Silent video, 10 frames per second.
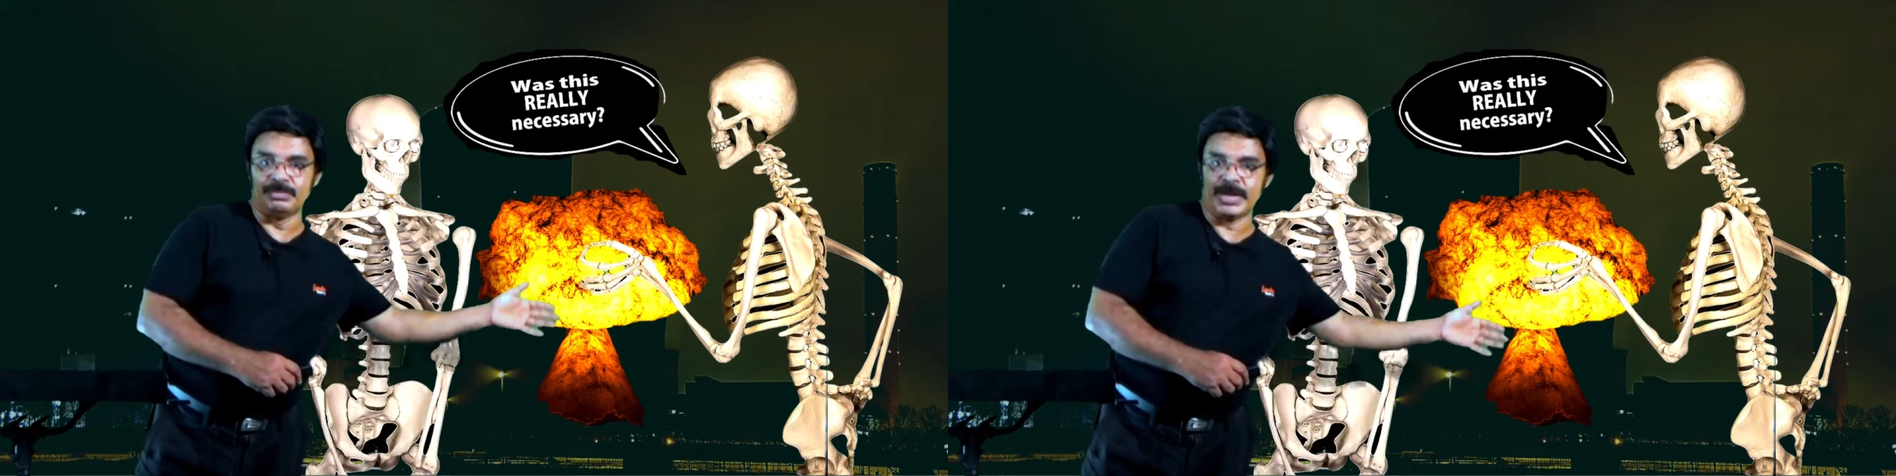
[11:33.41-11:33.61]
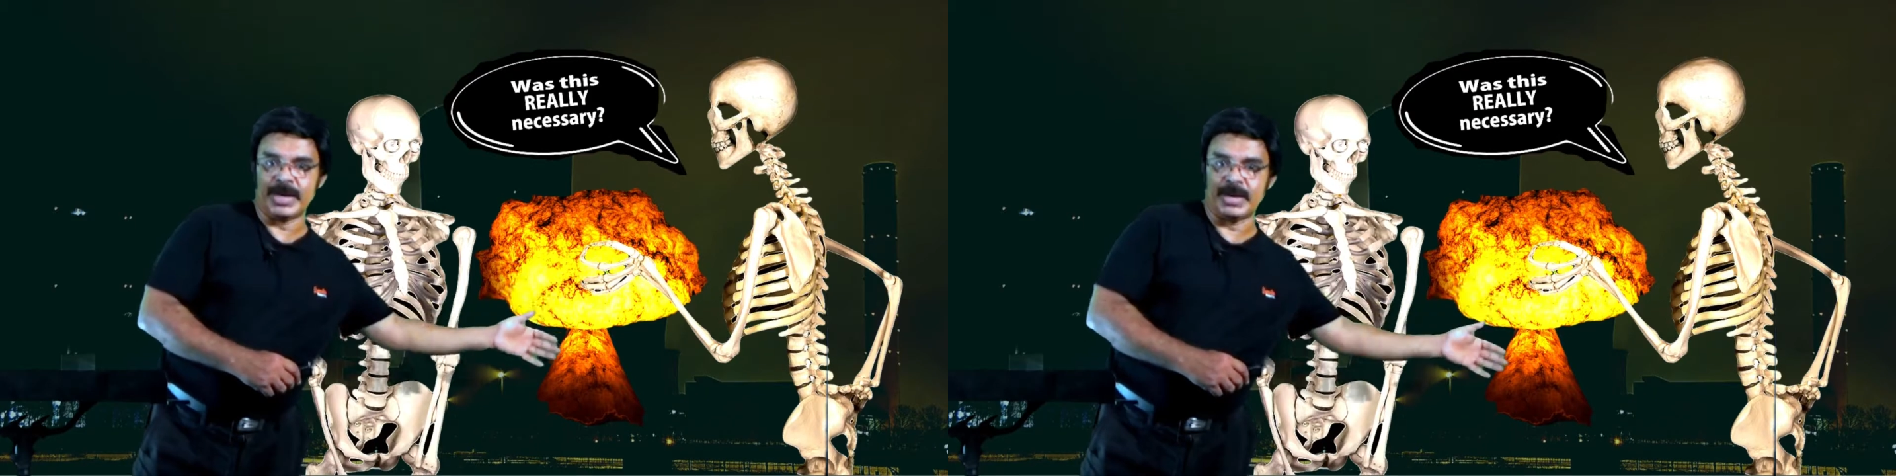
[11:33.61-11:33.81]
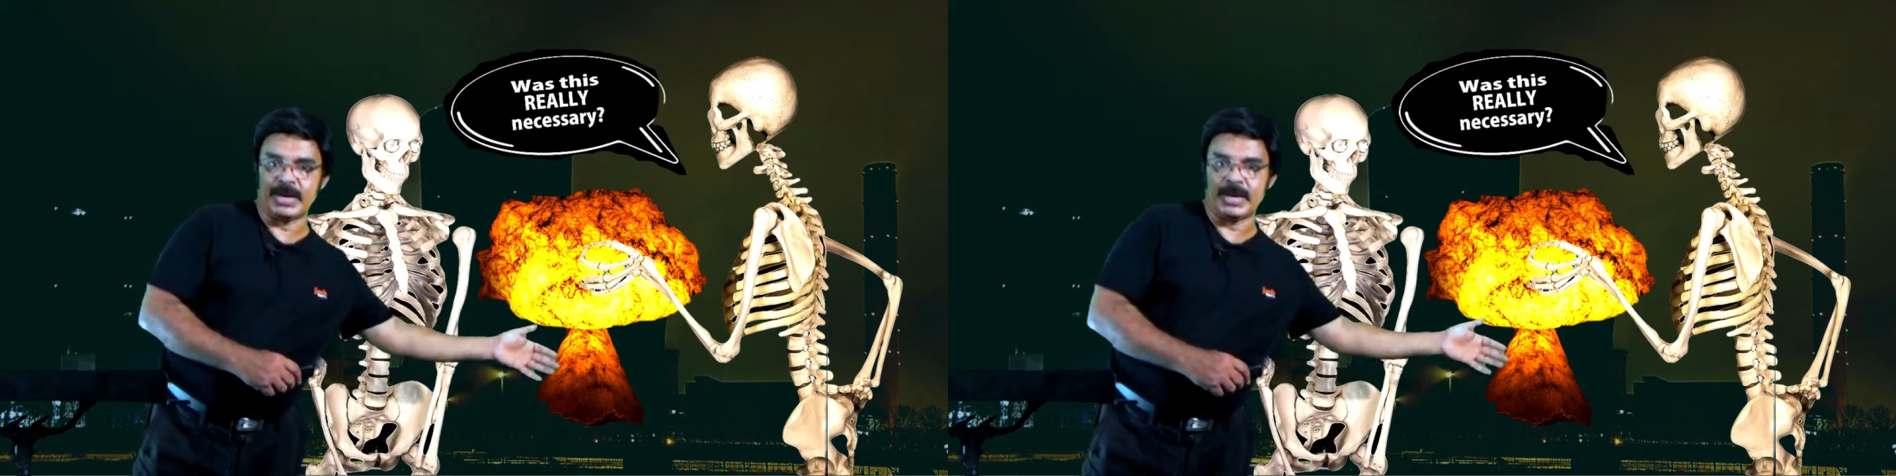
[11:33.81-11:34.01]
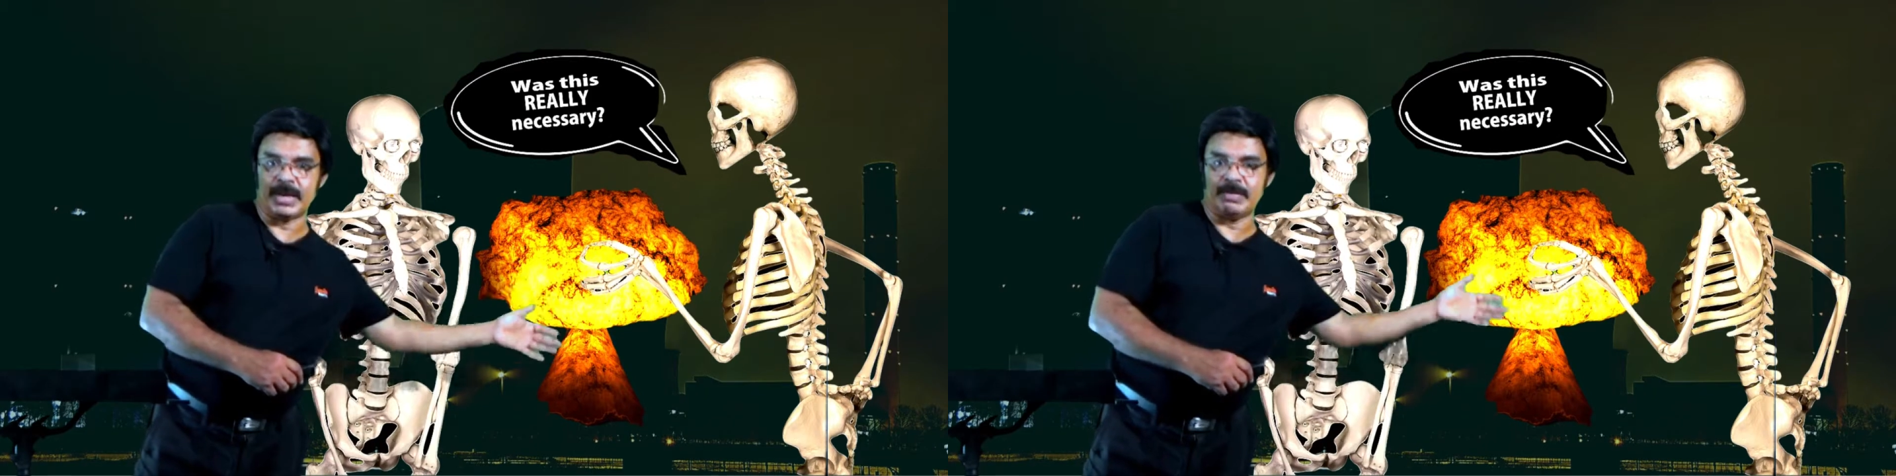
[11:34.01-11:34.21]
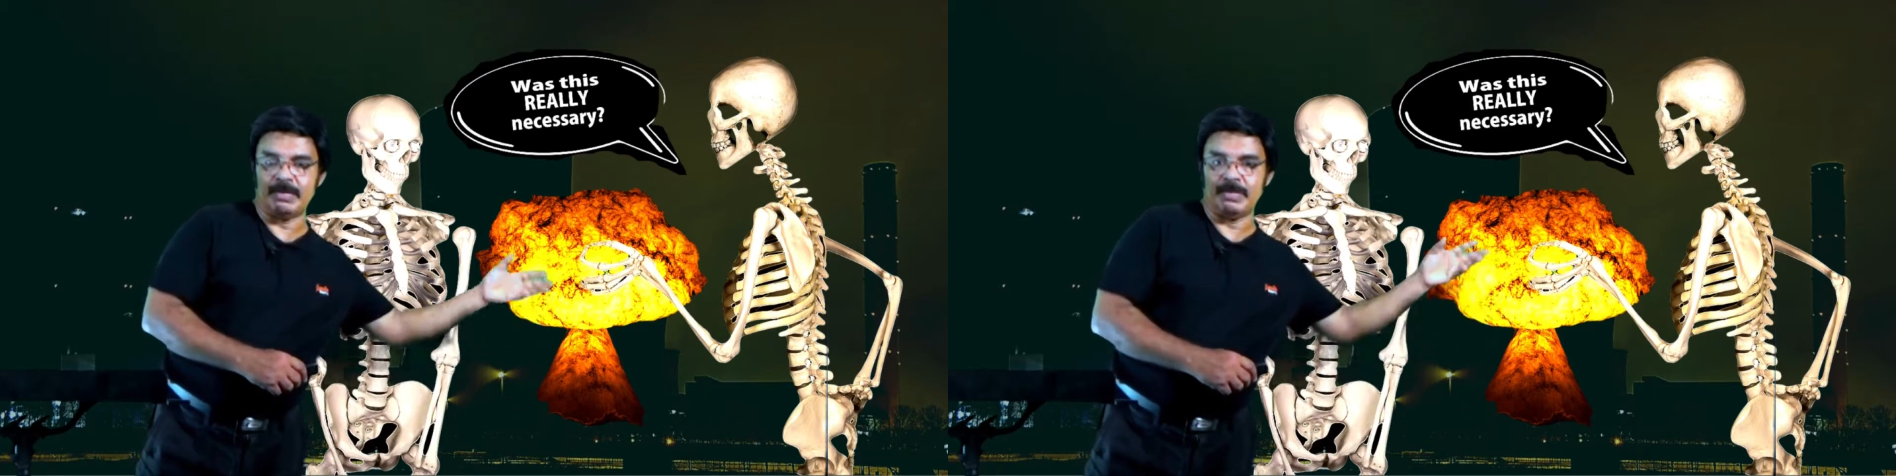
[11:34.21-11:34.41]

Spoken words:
the